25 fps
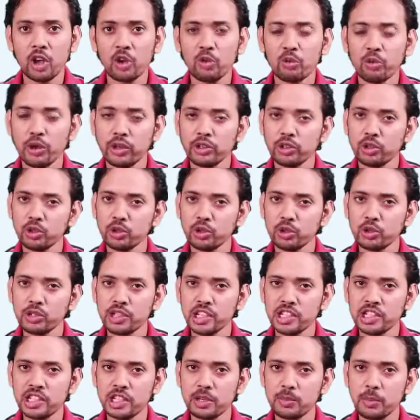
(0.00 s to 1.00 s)
When you
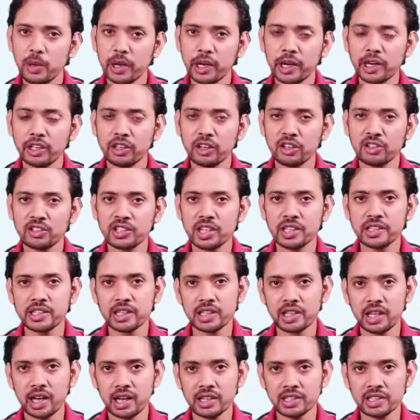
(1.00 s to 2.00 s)
use S3 bucket on such a
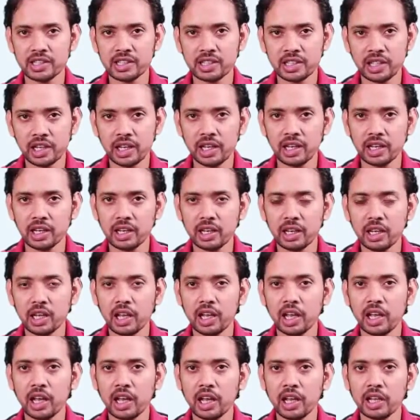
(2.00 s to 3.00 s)
large scale,
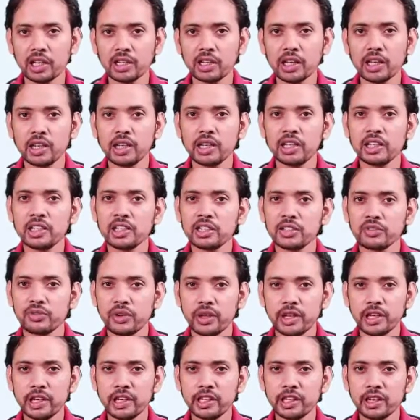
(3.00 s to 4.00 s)
then it is
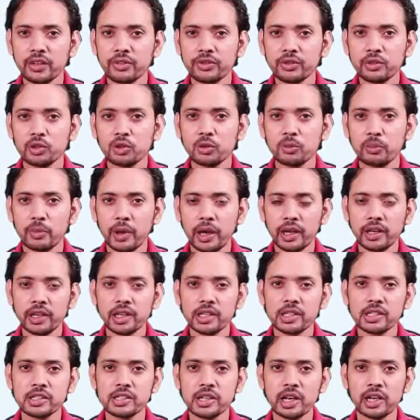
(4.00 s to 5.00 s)
very tough to
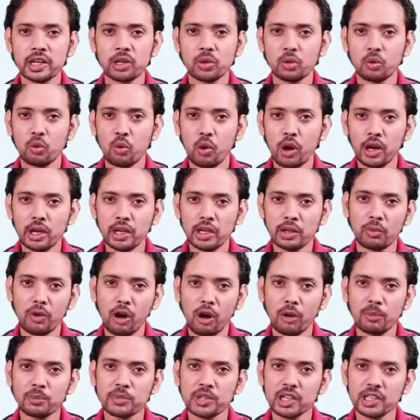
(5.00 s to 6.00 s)
manage that what
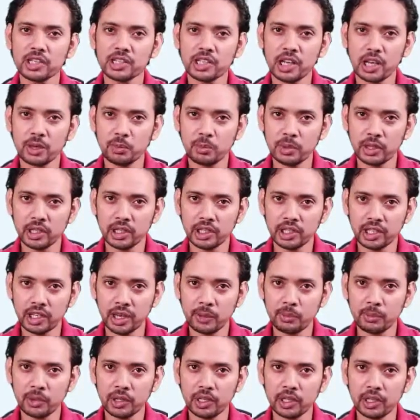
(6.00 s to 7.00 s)
objects are being
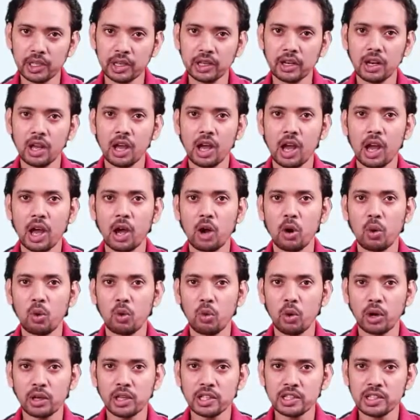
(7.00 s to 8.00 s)
kept here,
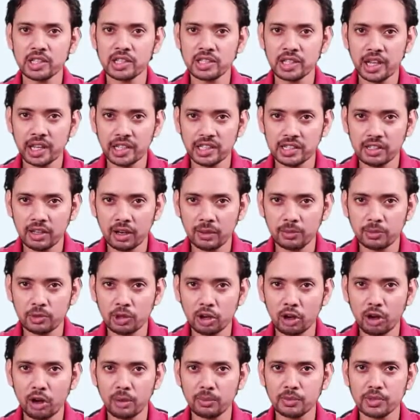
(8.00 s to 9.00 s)
what is the size of the
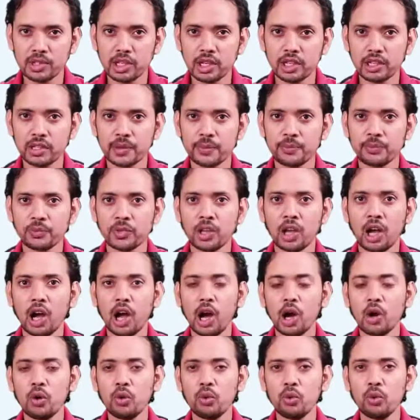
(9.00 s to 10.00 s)
object,
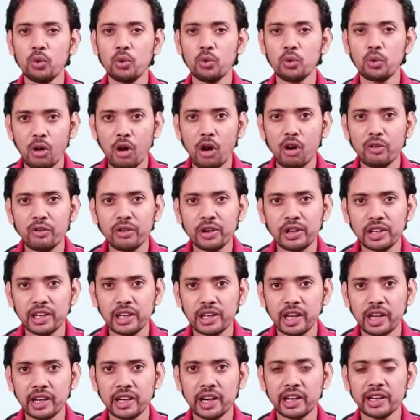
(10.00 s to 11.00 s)
how often they
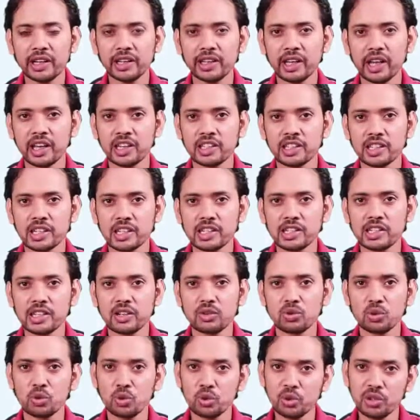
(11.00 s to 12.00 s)
are getting accessed,
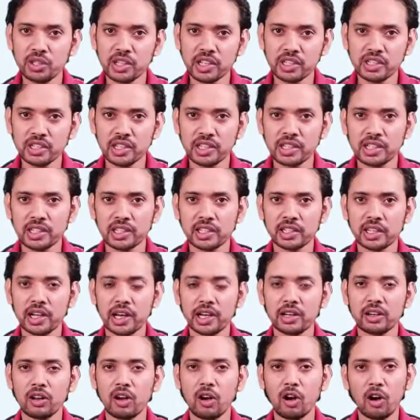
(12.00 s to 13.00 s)
who is accessing
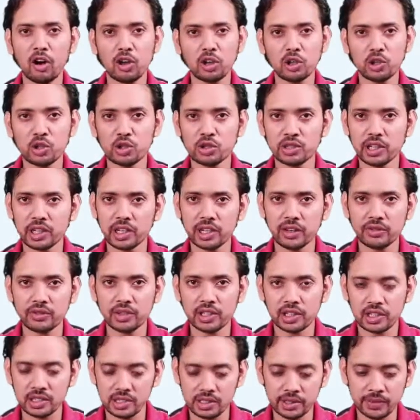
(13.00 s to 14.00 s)
that, all those kind of
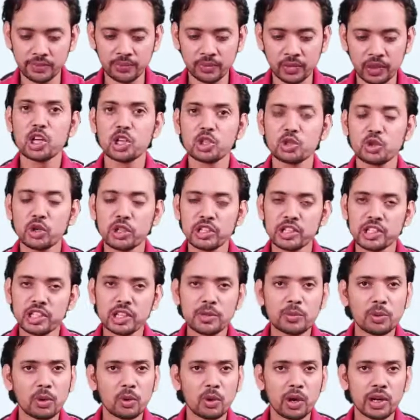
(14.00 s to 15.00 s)
things. So S3
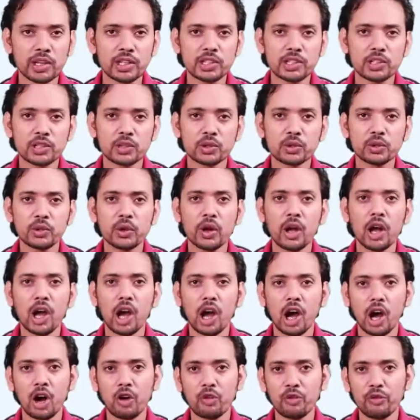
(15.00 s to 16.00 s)
provides you
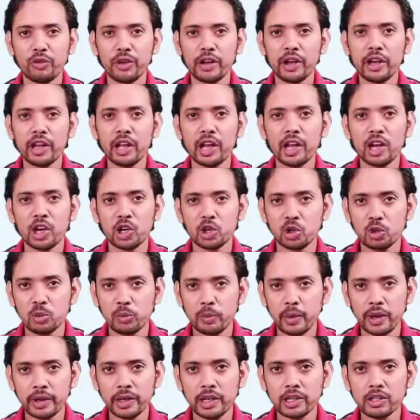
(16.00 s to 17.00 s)
a way to
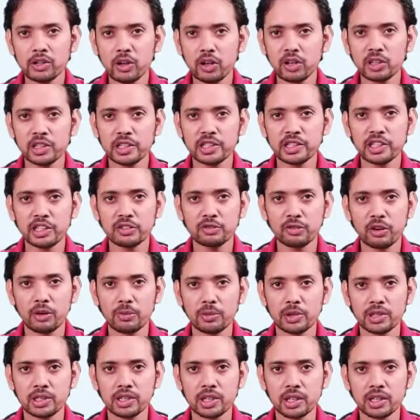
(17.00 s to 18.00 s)
manage all this
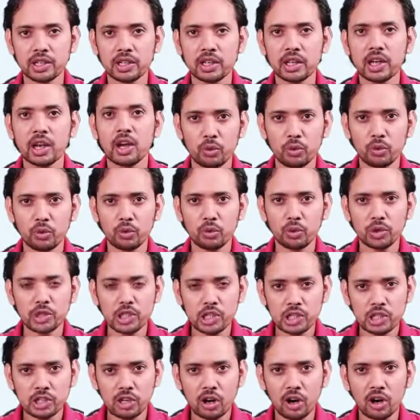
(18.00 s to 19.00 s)
information, which
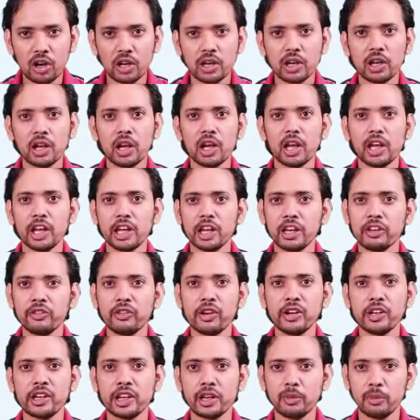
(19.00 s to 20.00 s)
is called
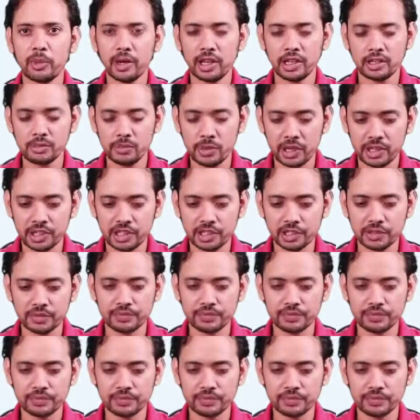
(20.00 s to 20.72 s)
inventory management.